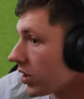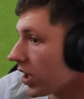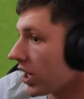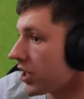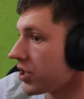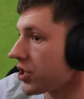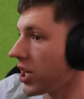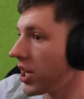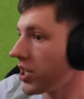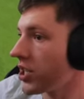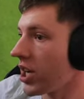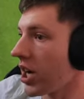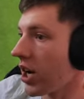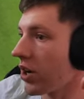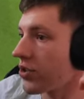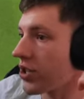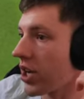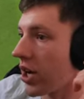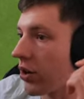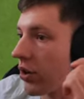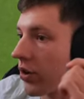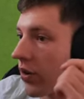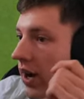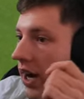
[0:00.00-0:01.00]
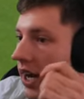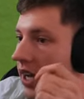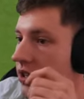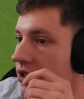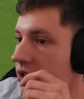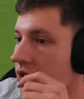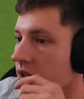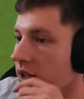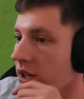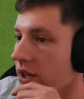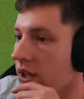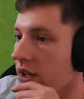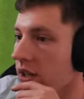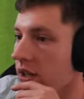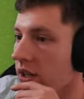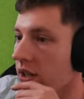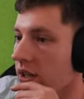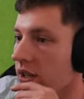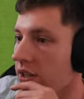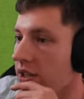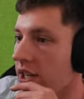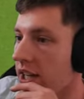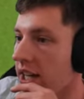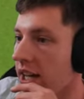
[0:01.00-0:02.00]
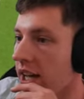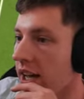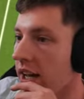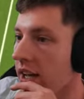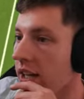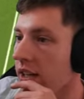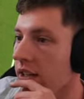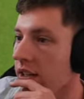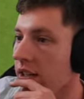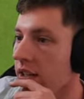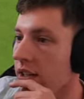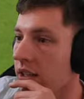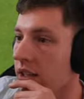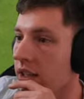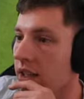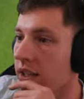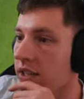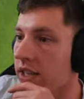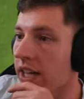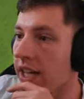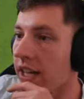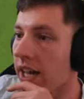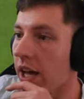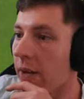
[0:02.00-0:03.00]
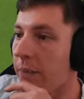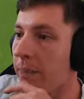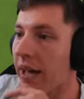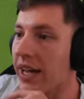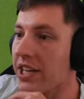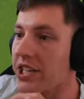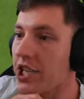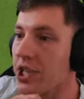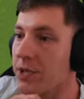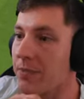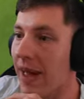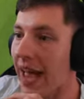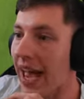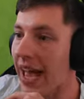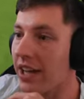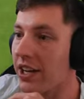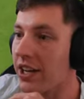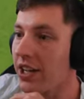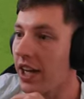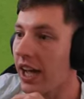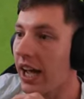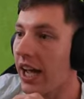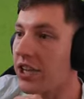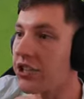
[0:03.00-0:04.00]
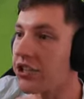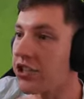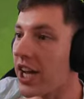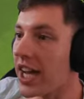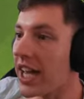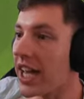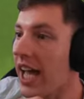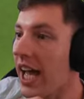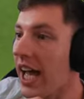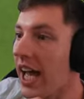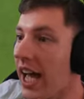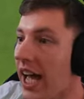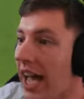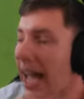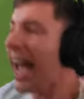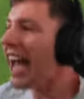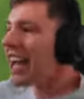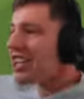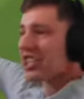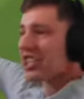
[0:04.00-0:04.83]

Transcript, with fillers: Nice show, Charles Alcaraz. Dia. Dia beats his man. It's Dia.